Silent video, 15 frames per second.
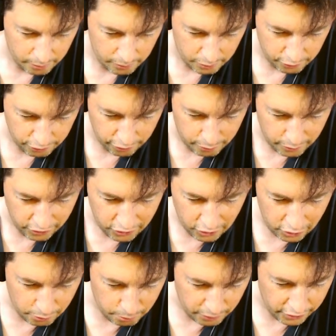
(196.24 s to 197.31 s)
from this
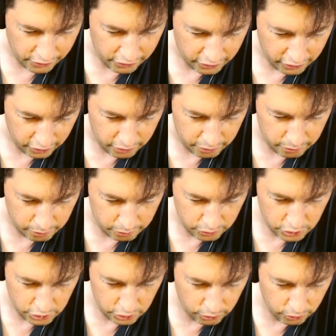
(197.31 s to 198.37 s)
column 1, I can
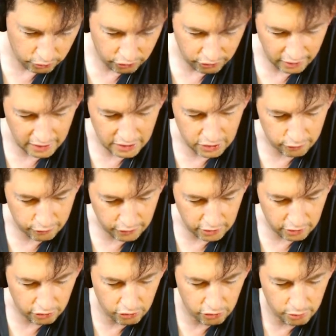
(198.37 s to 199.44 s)
choose any of
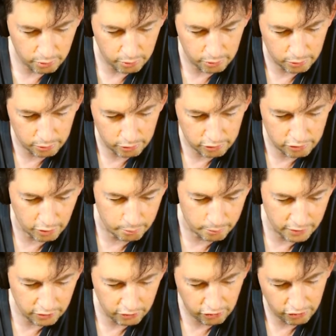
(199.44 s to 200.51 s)
these drum
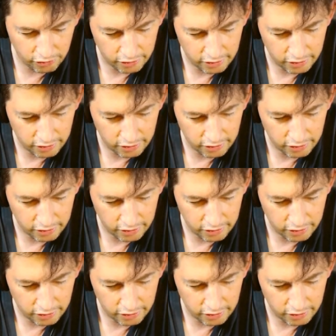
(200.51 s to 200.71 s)
beats,